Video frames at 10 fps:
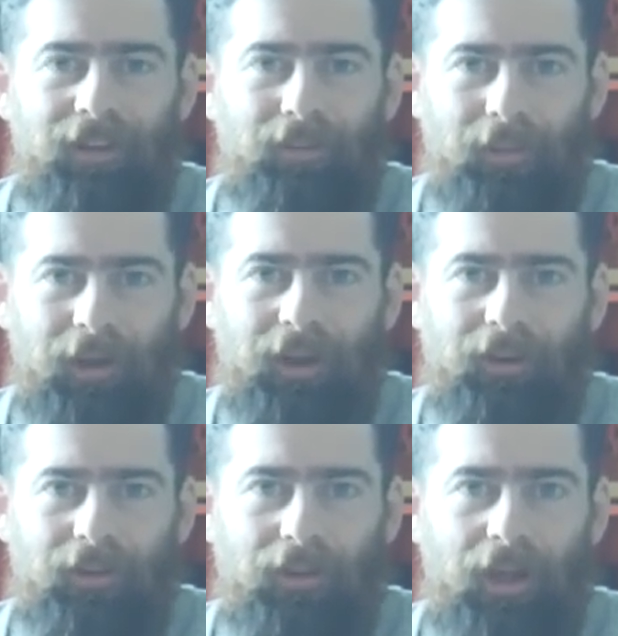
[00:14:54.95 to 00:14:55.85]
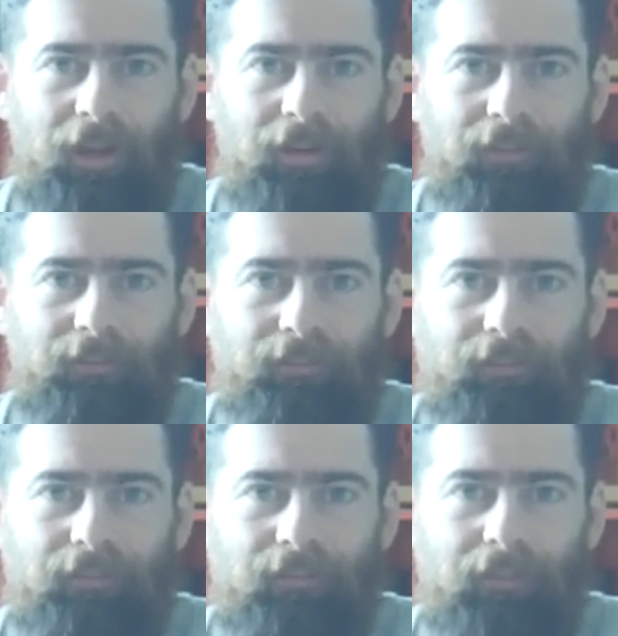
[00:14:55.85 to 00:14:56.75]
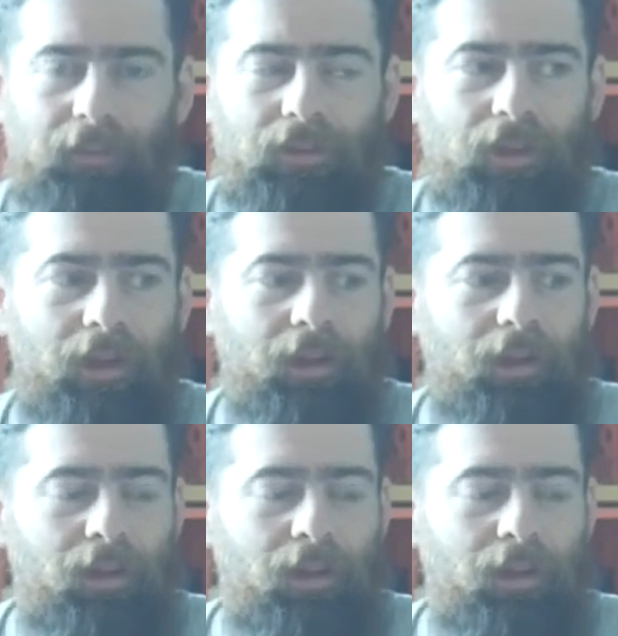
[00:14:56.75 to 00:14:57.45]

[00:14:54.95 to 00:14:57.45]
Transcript: But I'm not going to do that. I'm just going to